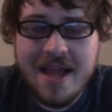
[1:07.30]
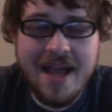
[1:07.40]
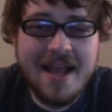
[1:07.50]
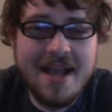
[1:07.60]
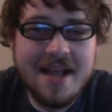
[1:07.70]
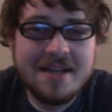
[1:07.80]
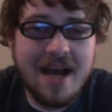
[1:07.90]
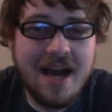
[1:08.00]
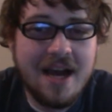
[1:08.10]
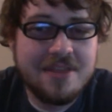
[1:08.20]
And
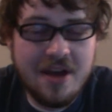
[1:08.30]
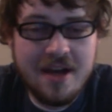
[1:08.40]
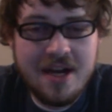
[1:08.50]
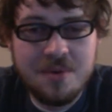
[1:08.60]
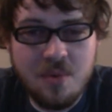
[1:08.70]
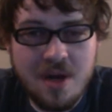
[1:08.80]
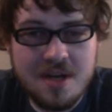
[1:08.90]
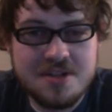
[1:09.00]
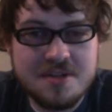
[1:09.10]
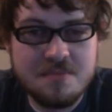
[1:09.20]
I thought I would
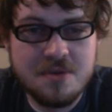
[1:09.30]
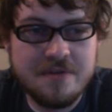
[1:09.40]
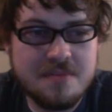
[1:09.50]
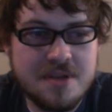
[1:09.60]
watch this movie